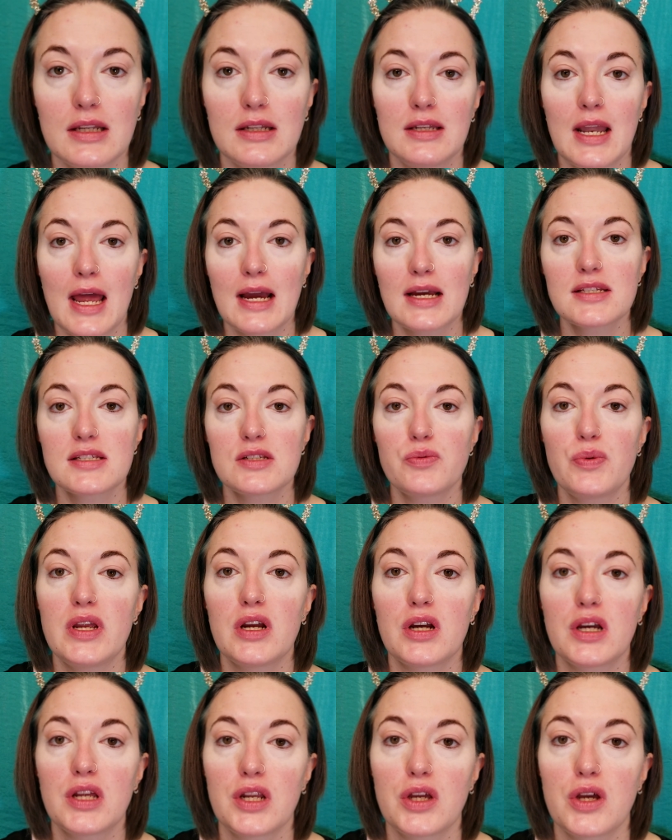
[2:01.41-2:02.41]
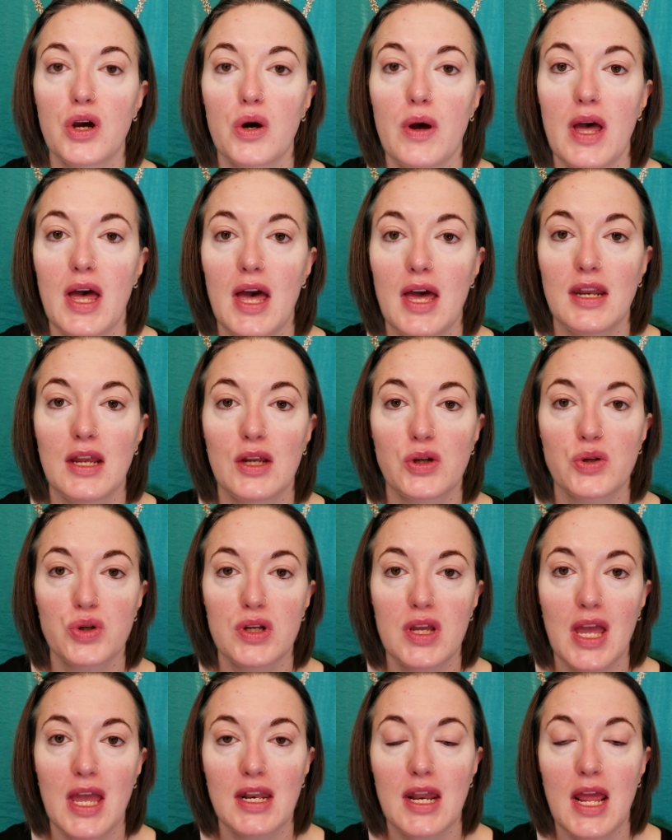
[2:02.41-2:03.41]
Next, we are going to go ahead and
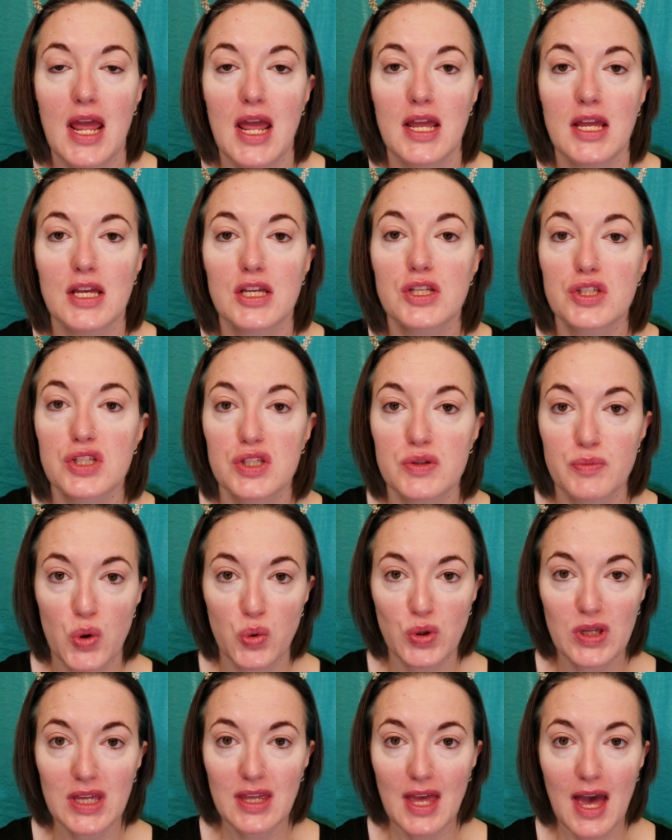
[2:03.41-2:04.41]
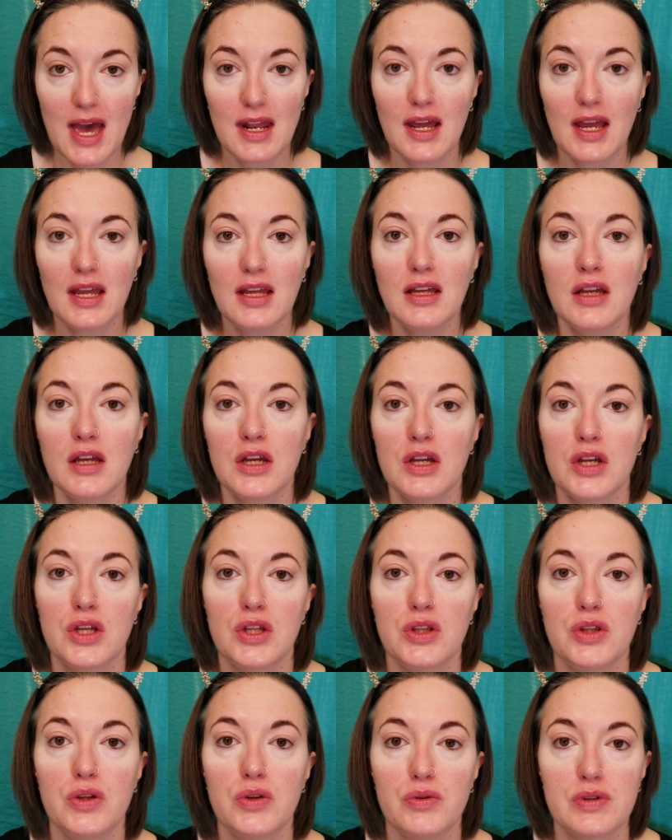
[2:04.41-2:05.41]
create a smoky cat eye
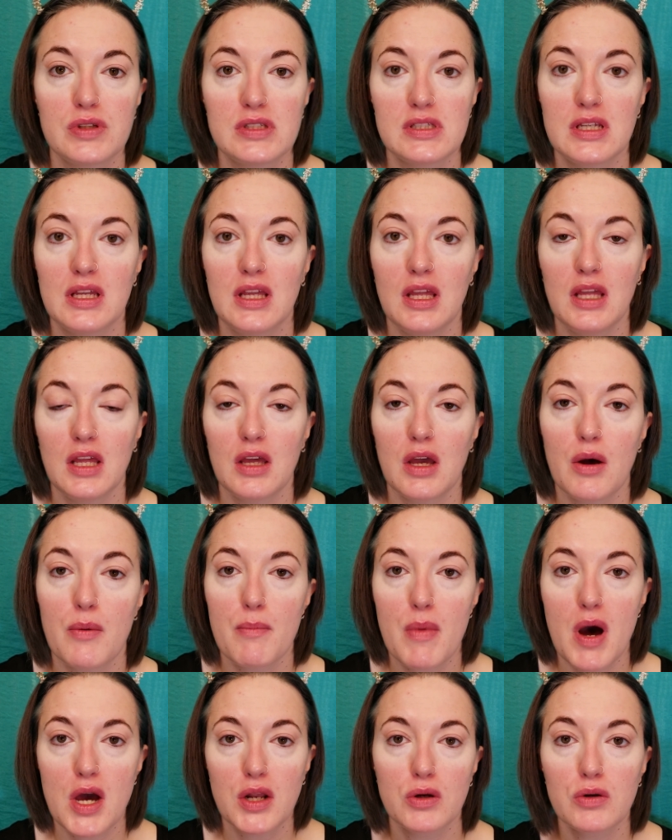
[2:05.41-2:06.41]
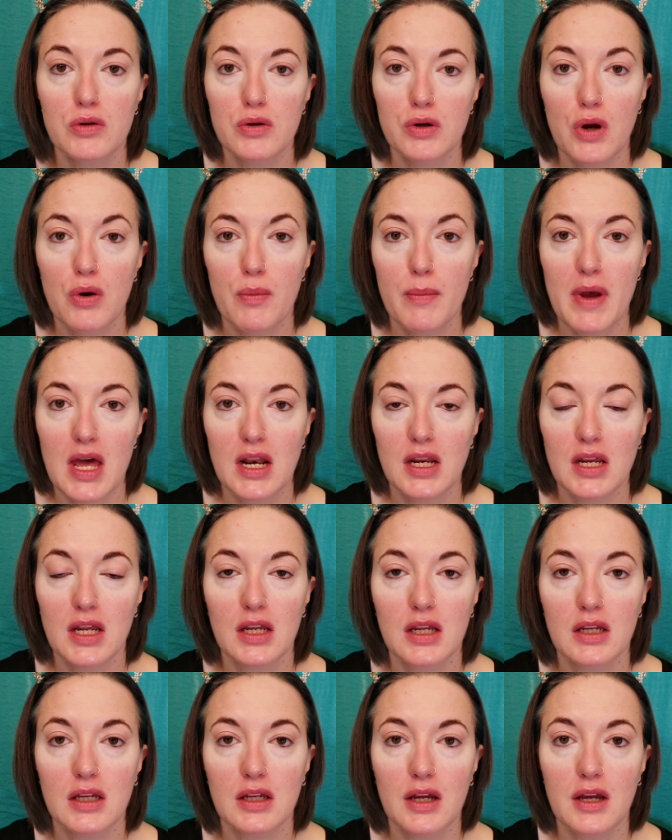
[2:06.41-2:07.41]
using
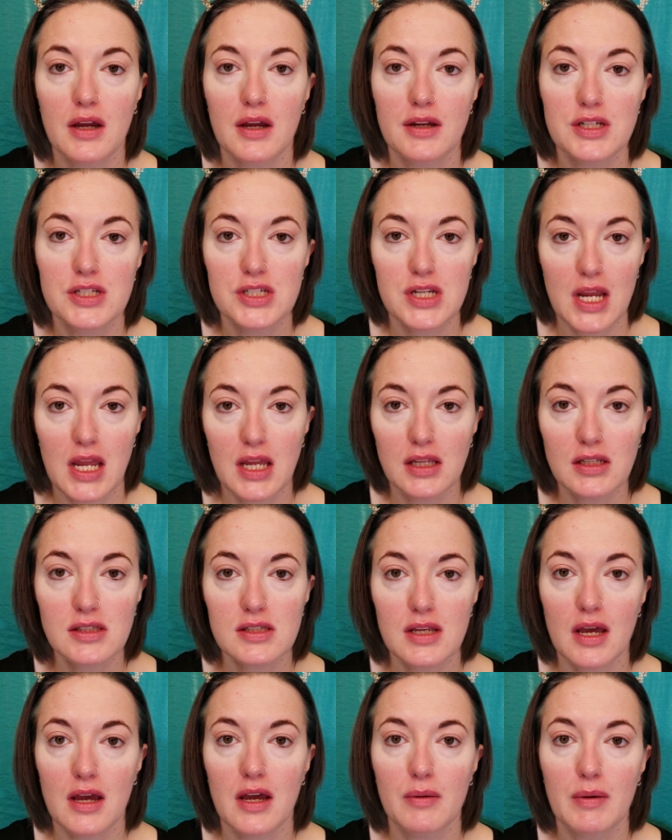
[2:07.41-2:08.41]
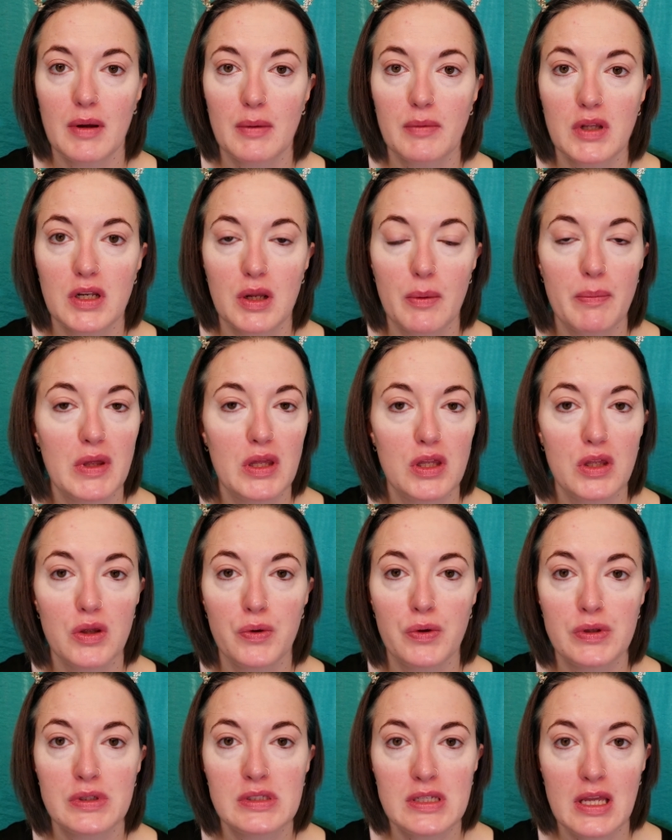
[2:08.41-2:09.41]
monochromatic shades. I'm going to be
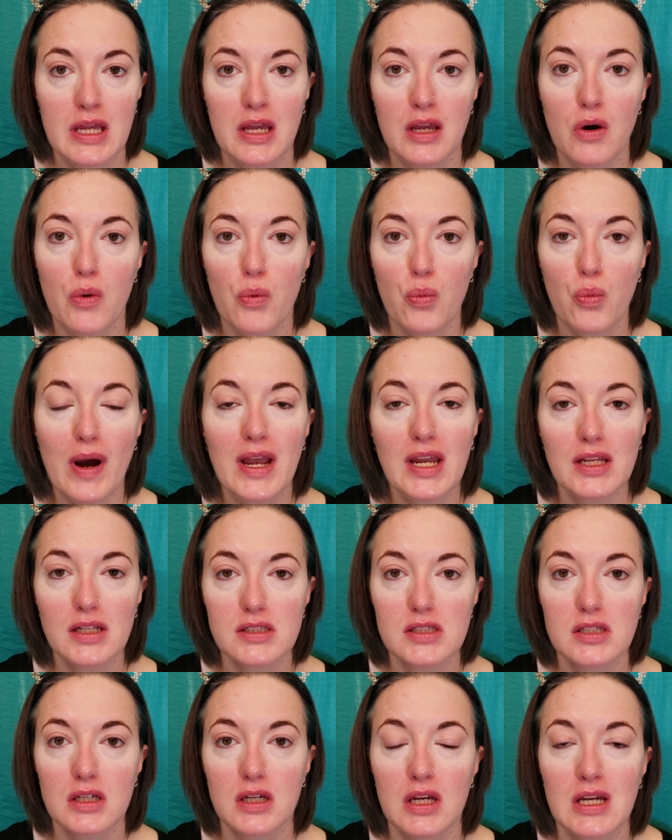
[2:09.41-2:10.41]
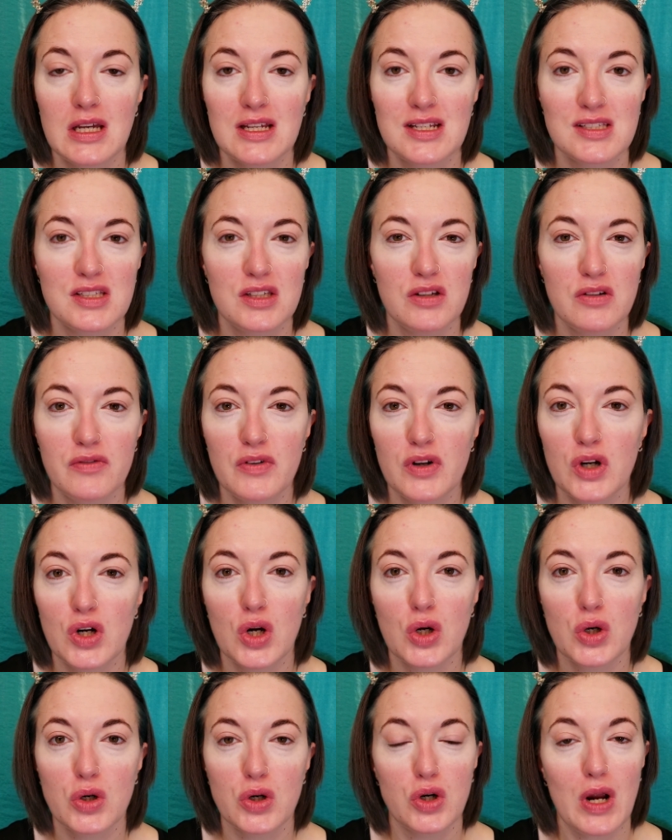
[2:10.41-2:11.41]
using white, silver,
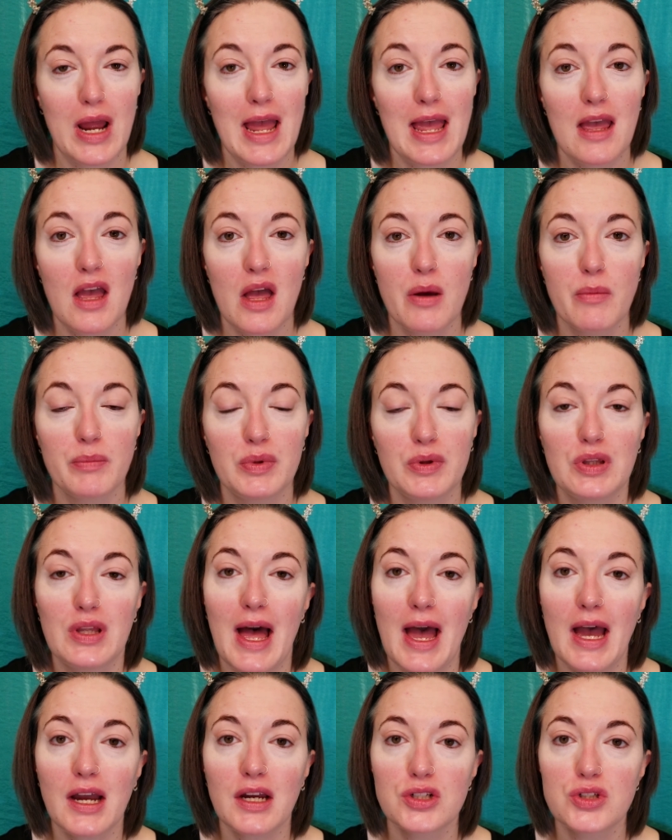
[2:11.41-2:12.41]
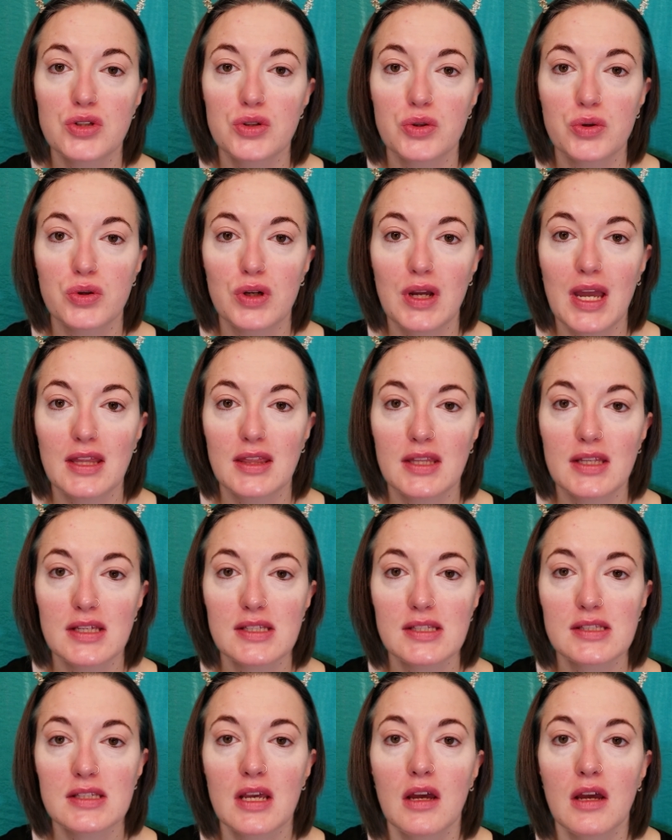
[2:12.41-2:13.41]
gray, and black to create
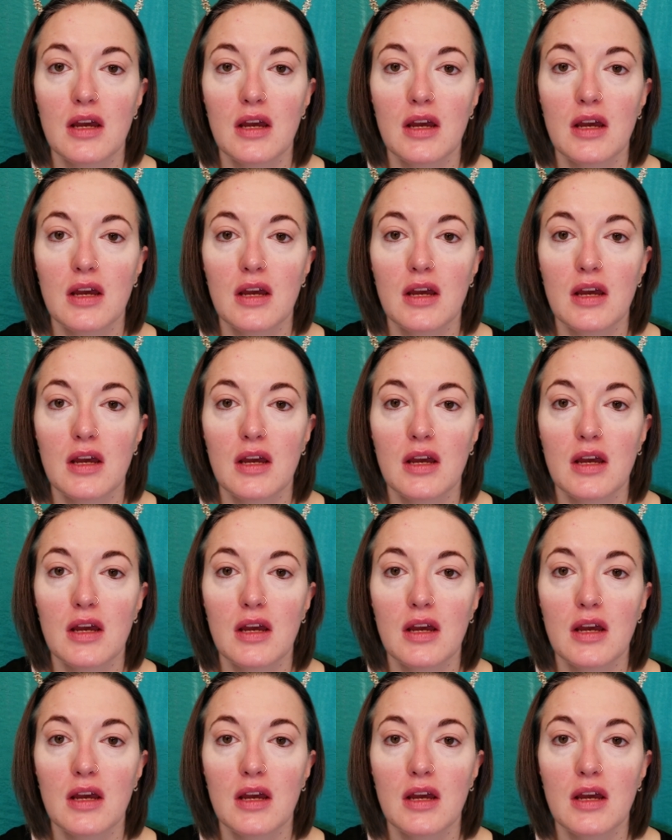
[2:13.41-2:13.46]
this.